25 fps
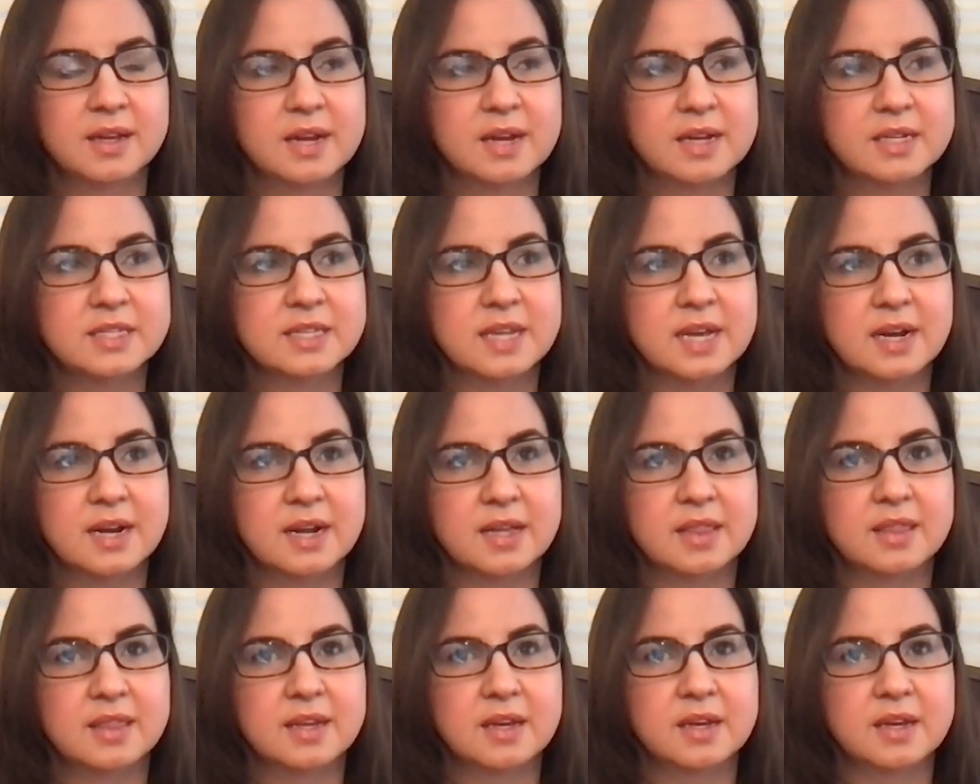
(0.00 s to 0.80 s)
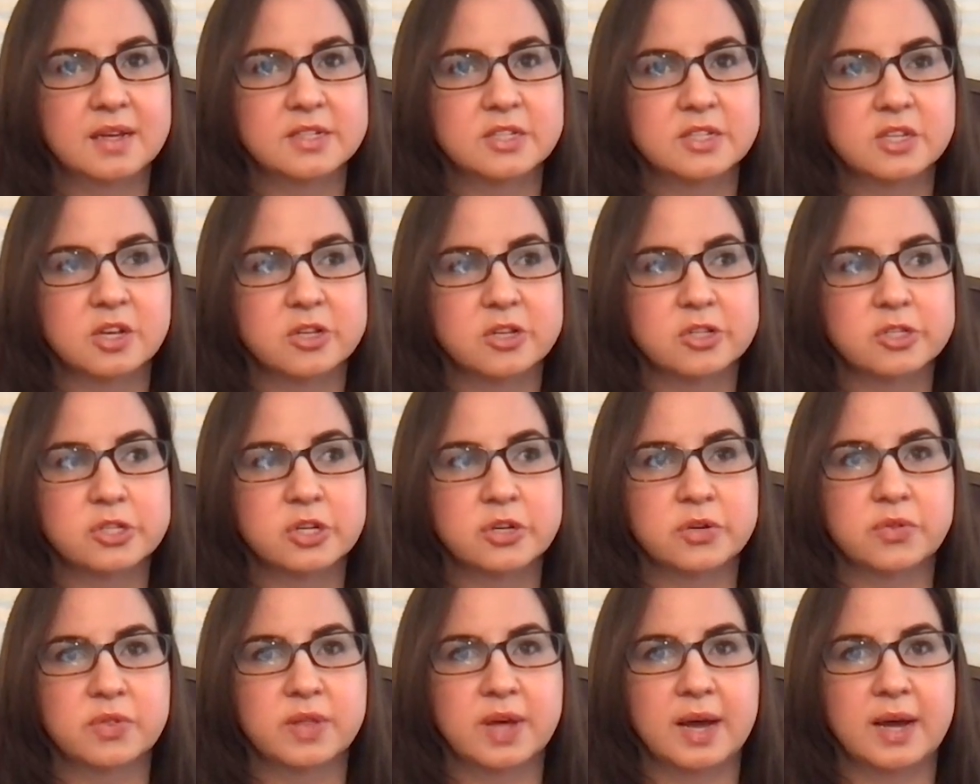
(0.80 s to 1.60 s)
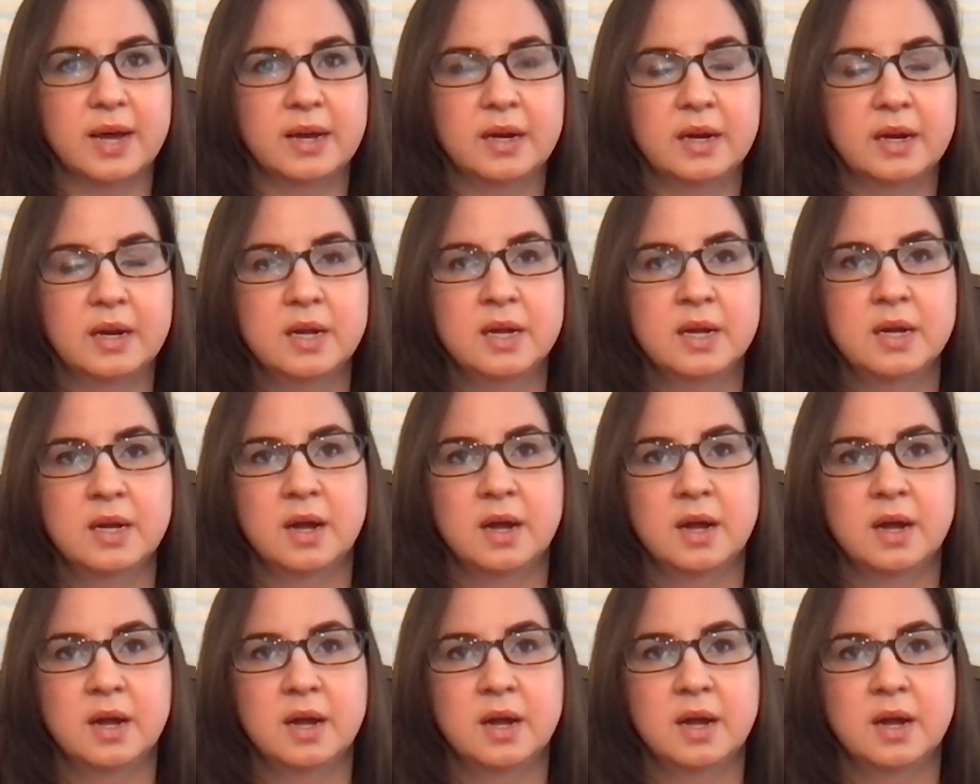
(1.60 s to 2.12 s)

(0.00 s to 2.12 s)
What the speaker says: I said, I think it's also that,